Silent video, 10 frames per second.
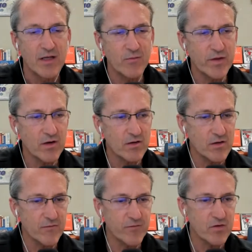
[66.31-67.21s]
eh, we call
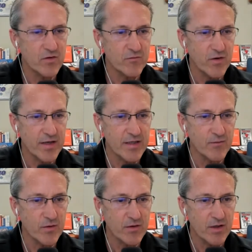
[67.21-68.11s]
it our Feel Good Friday,
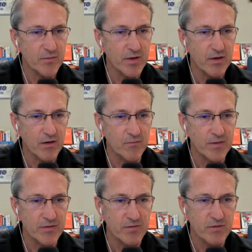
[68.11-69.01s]
and we talk about our
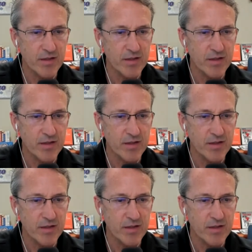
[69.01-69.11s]
mental